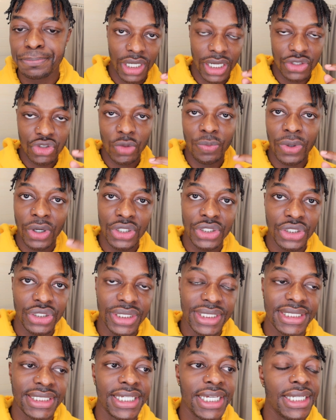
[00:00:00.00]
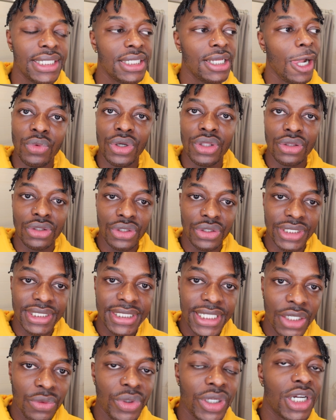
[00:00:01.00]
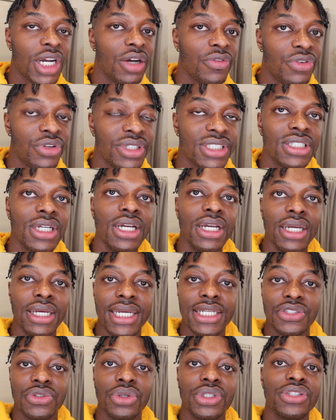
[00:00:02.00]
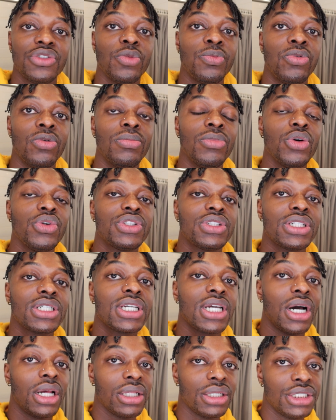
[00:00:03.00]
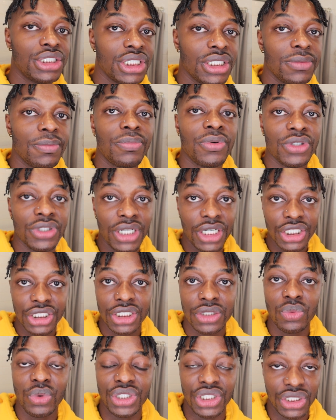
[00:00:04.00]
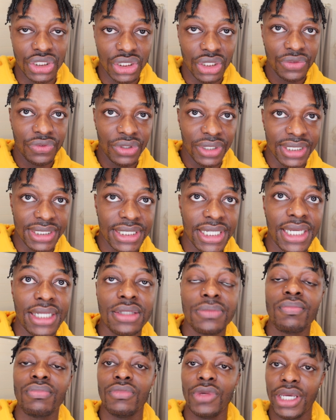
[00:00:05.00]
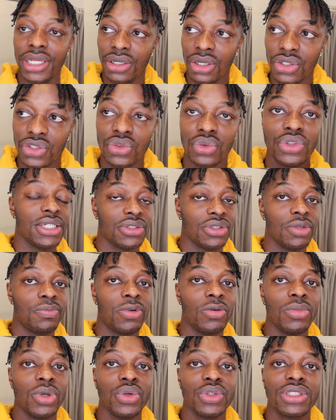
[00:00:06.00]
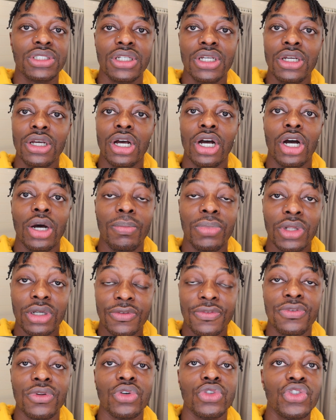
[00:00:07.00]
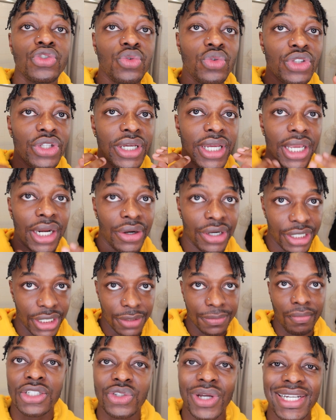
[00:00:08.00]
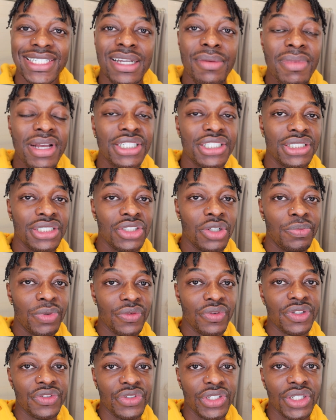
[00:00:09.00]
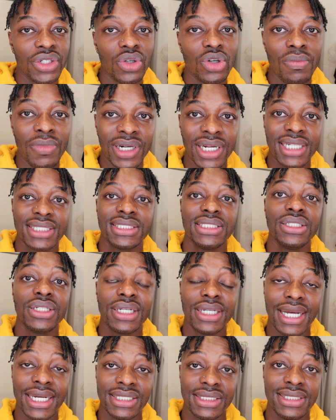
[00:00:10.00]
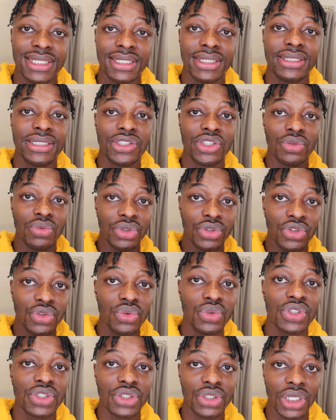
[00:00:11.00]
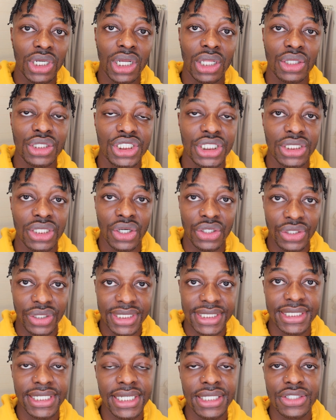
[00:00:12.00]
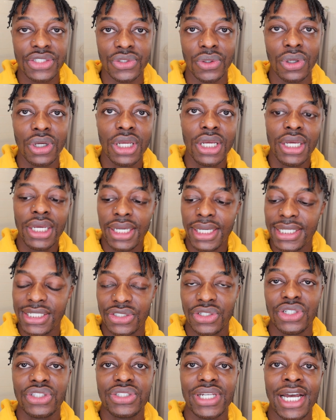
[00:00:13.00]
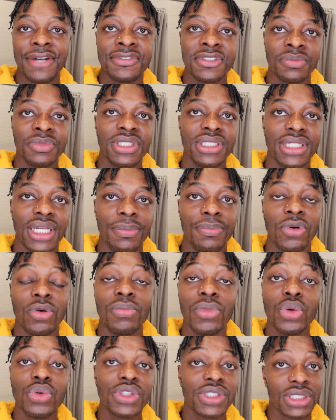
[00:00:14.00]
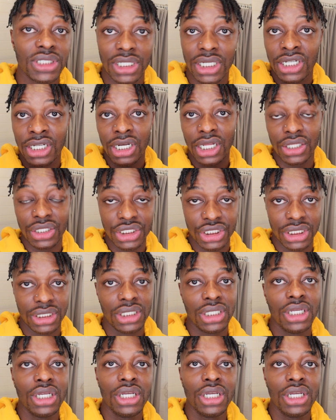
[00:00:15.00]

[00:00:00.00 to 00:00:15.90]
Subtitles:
As you puncture your skin, when your skin recovers, it's going to promote collagen production, which is good for the skin, and also it's going to promote blood flow to the area. So as I mentioned in the previous video, minoxidil has a tendency to reduce the collagen on your skin, so it's good to have something that promotes collagen.